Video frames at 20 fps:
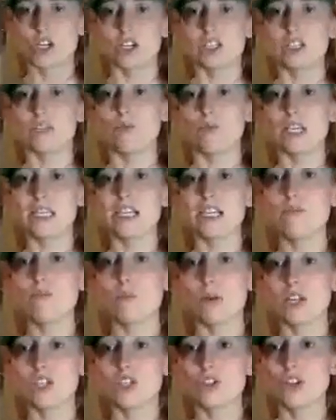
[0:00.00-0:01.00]
is if we leave
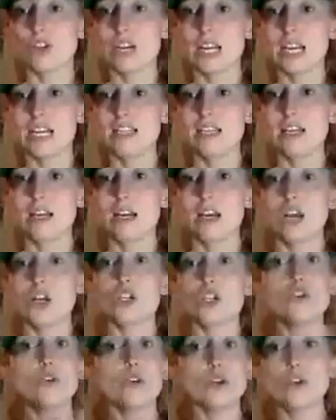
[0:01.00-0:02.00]
moisture in,
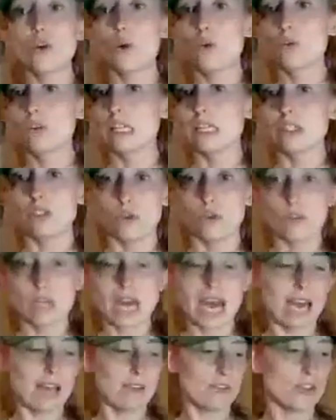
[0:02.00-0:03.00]
you could totally do
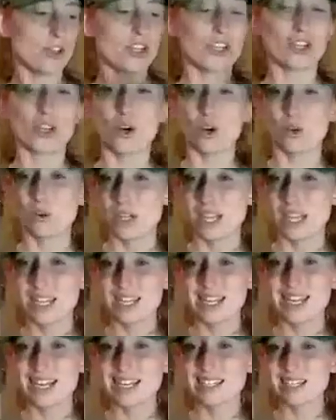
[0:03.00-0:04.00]
that if you're going to cook with it in
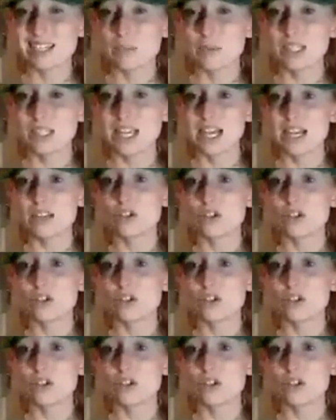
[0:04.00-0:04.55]
the next couple of days,